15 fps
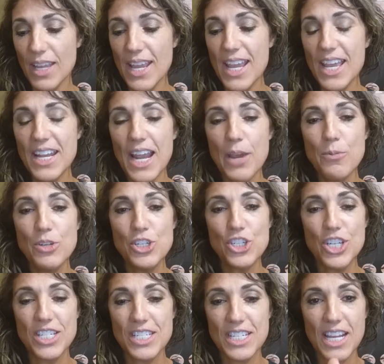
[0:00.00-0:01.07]
and I would
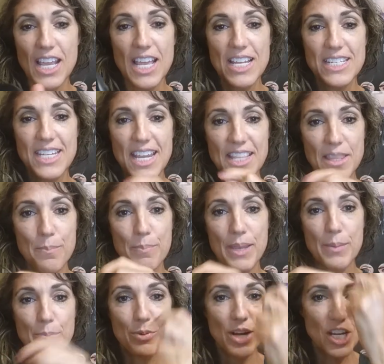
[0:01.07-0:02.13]
just take the
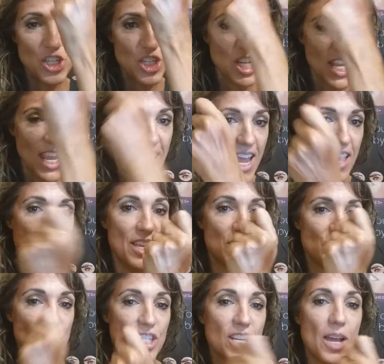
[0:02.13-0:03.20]
big brush and
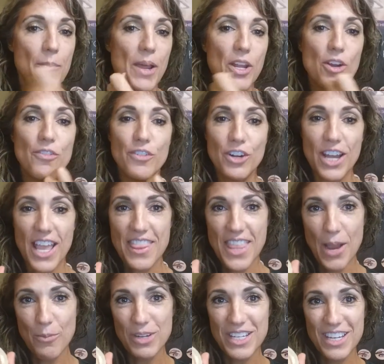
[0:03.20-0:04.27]
then just come on over, and
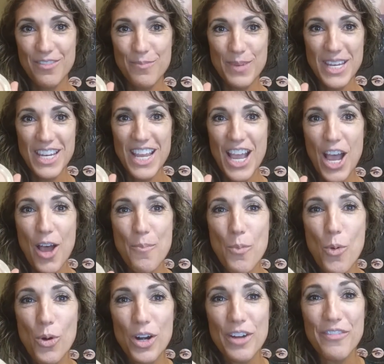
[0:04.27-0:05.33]
that would give me a
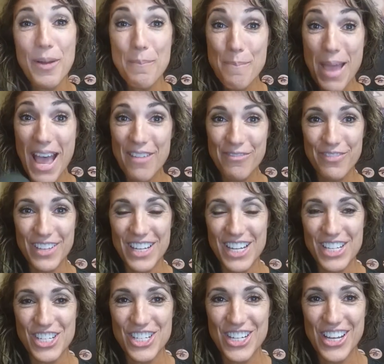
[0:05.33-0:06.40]
more of a matte
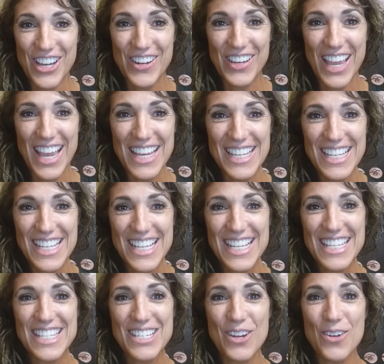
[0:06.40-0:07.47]
finish, okay?
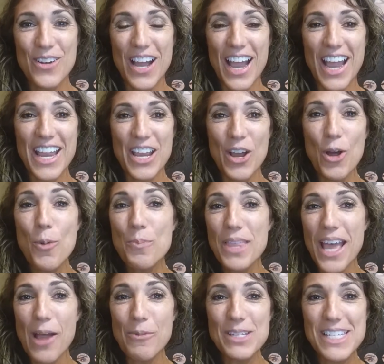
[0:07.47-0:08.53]
So I hope
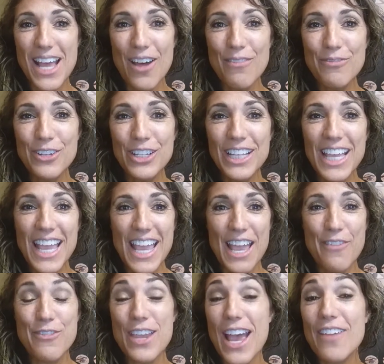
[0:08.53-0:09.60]
that was helpful.
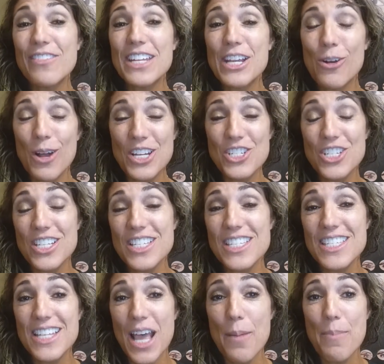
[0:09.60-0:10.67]
If you have any
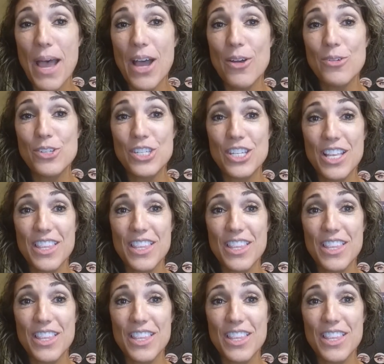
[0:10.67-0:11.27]
questions about